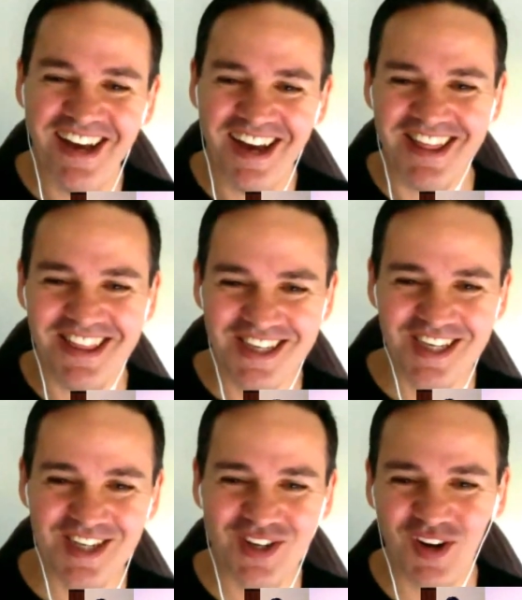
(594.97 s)
And this
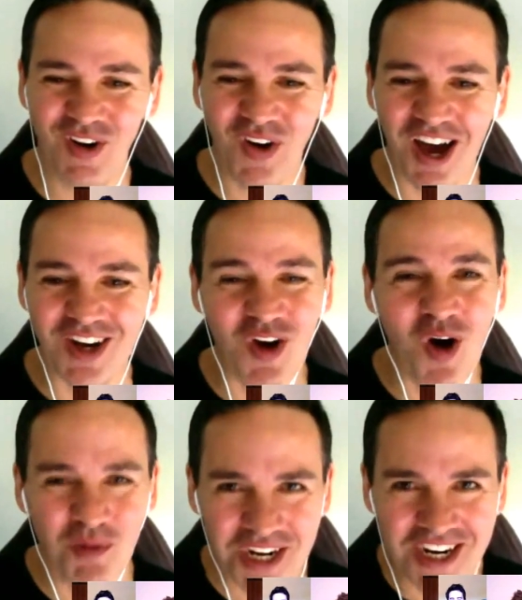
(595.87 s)
is not
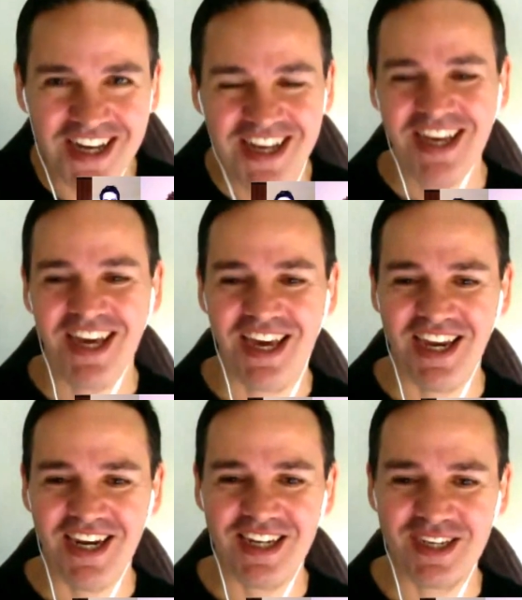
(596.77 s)
uncommon.
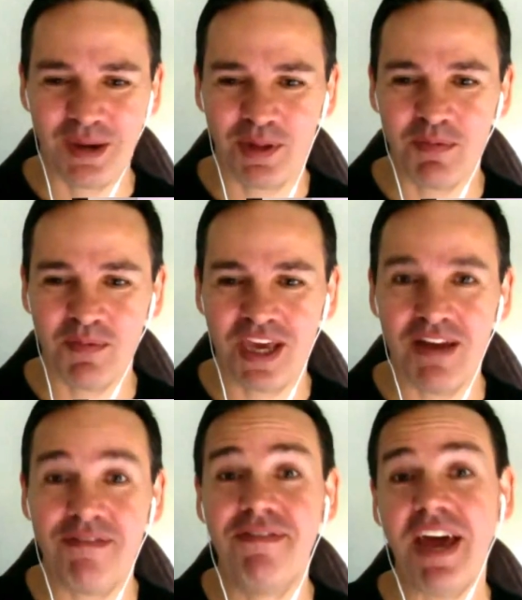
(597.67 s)
And some of them
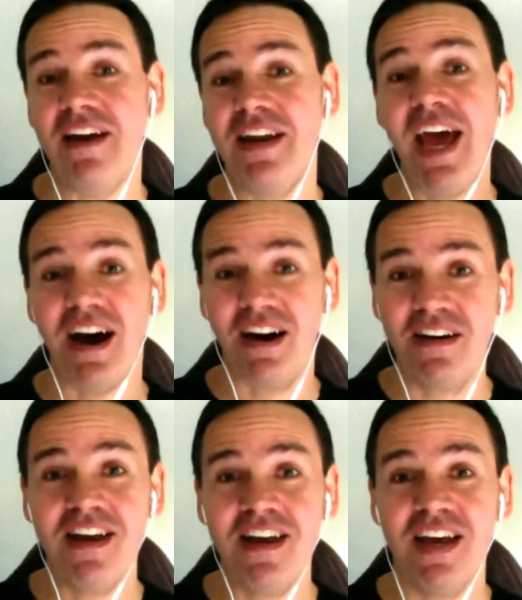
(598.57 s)
get found
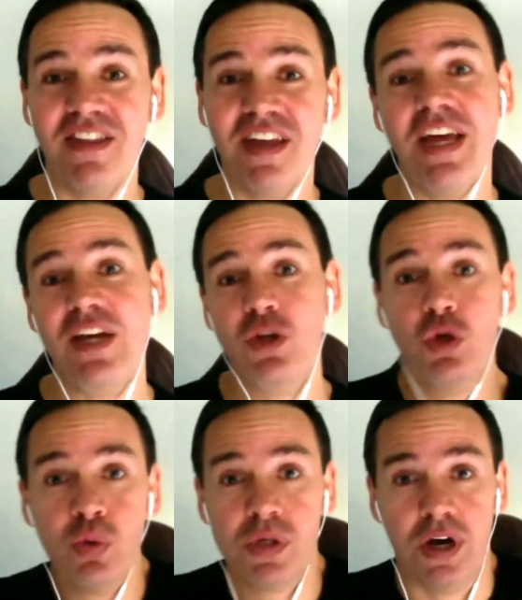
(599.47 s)
out, and then they
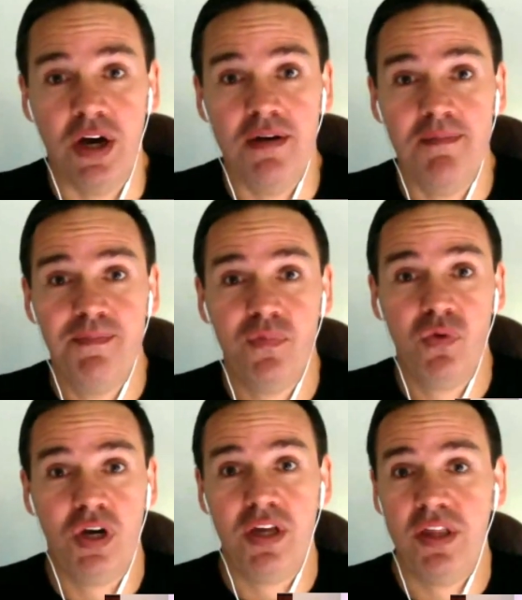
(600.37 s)
suicide.
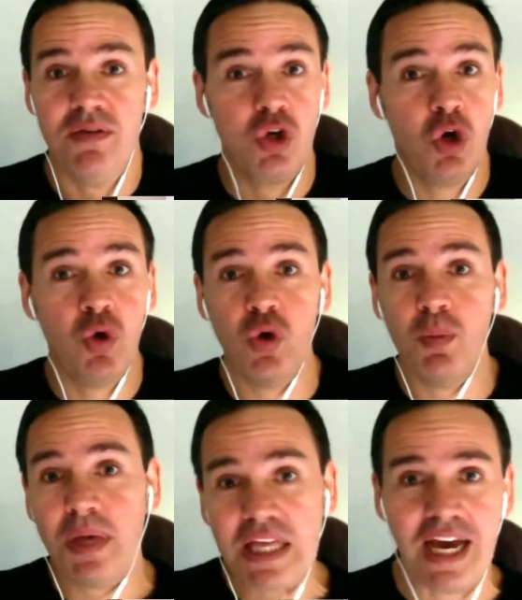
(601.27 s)
Okay, they're so
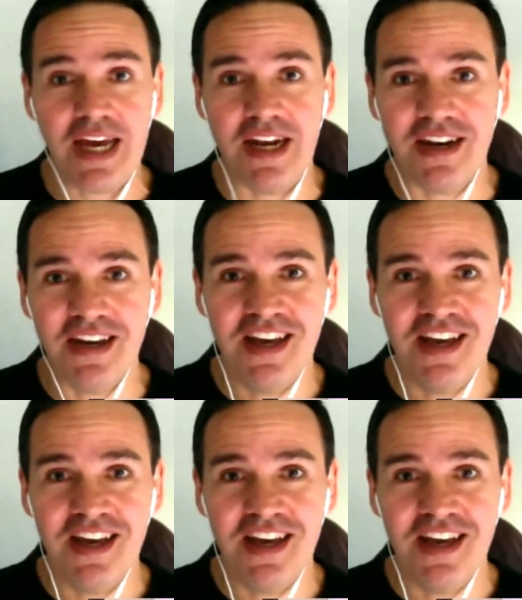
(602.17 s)
humiliated